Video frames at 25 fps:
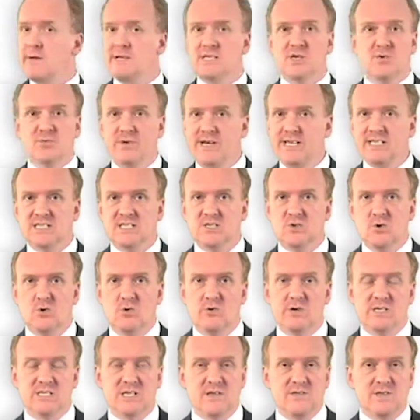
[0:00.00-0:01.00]
going to read
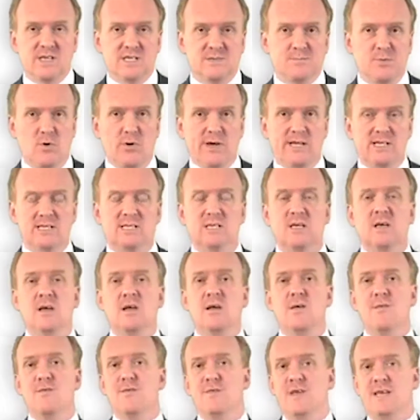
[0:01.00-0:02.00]
stories at this point.
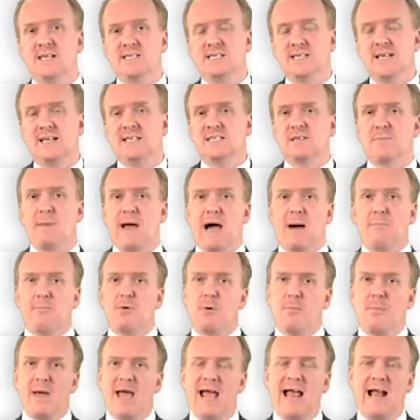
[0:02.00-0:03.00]
This is about
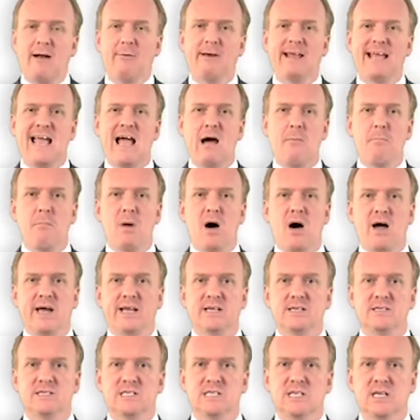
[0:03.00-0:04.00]
preparing our
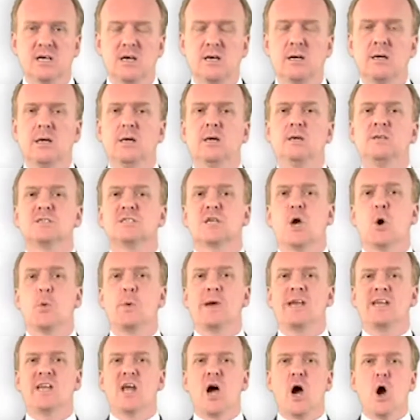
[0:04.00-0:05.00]
minds so
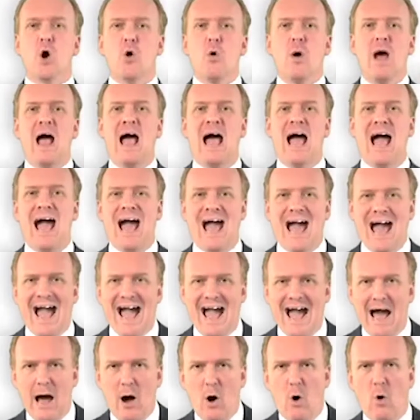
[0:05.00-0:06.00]
we know
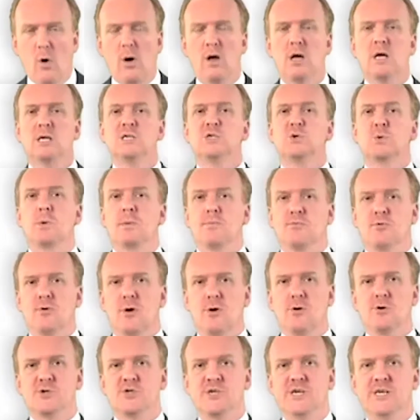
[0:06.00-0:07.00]
how to
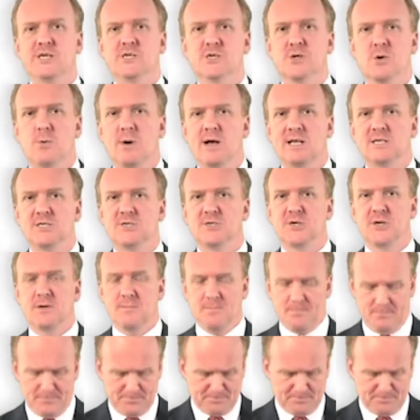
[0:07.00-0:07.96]
approach each question.